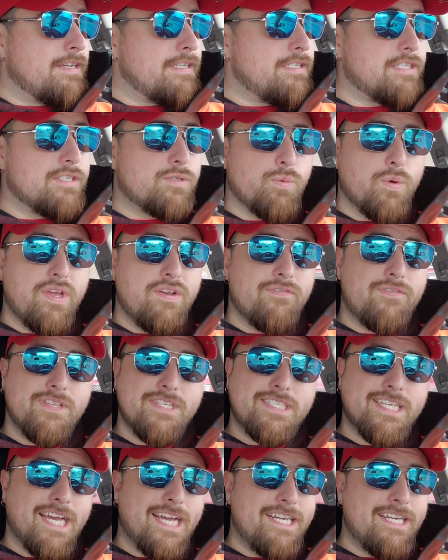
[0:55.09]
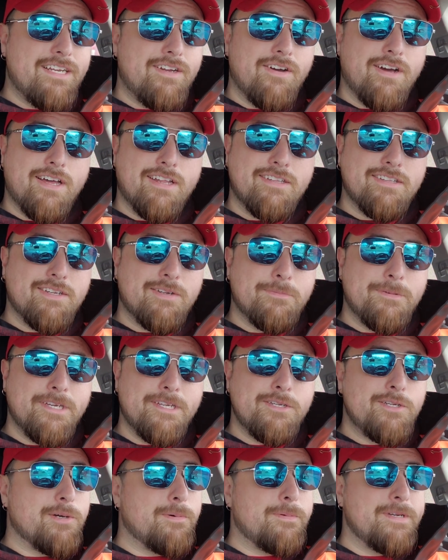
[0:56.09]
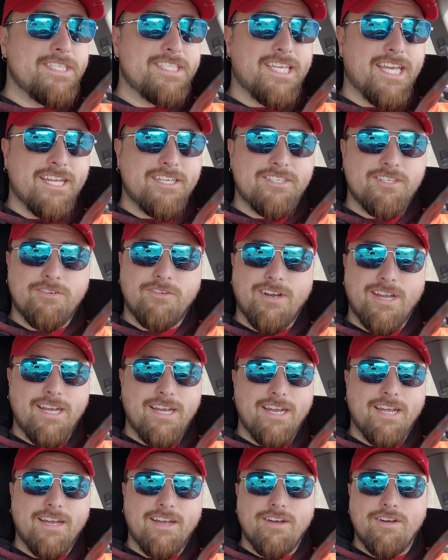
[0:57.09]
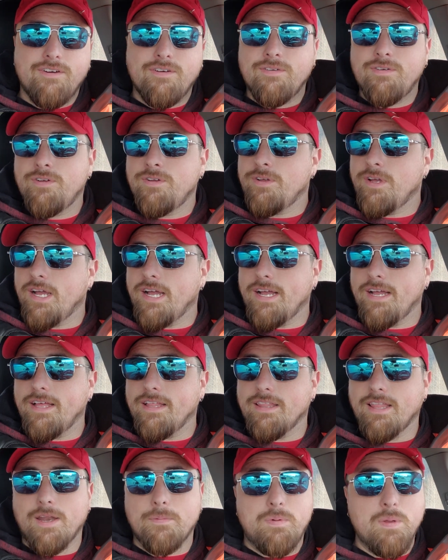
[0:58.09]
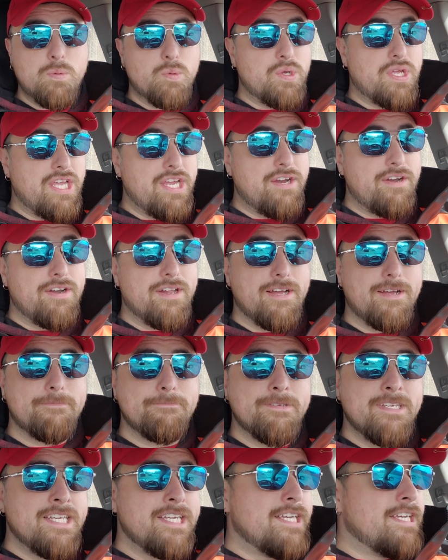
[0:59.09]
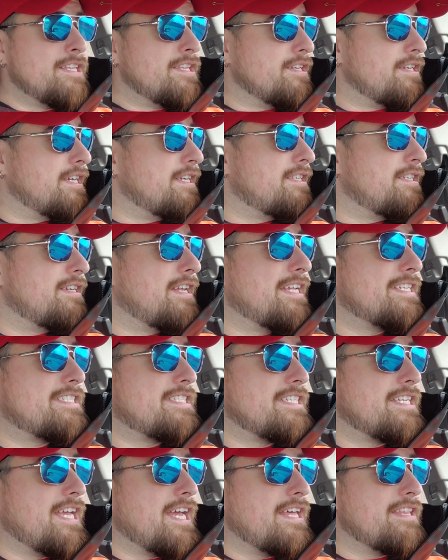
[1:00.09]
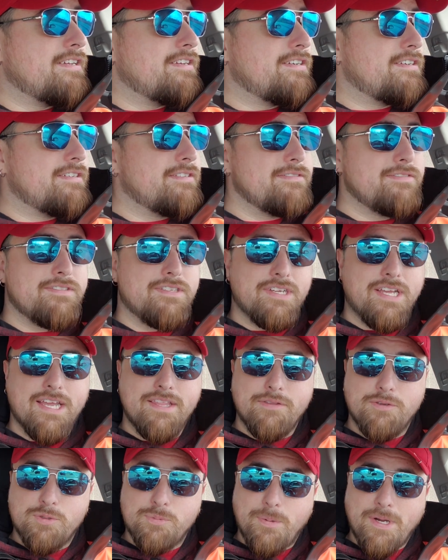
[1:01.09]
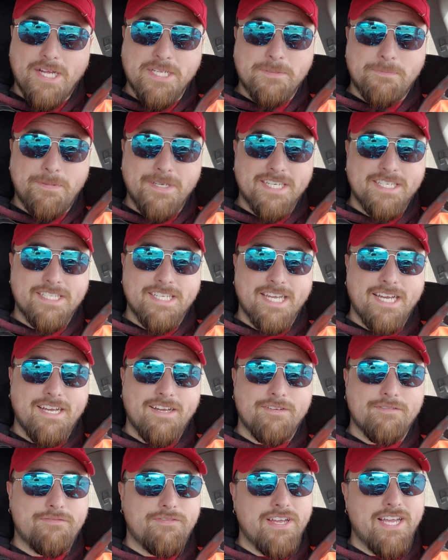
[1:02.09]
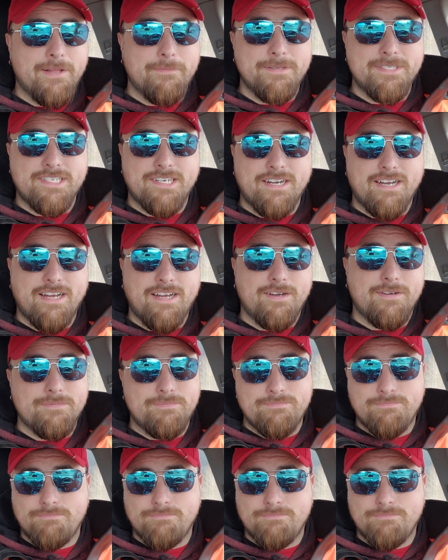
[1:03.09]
Just waiting for the tide to go out a little bit. Nobody's catching right now. A lot of people are gearing up. They're getting their nets together. They're getting their spots picked out. Families are out.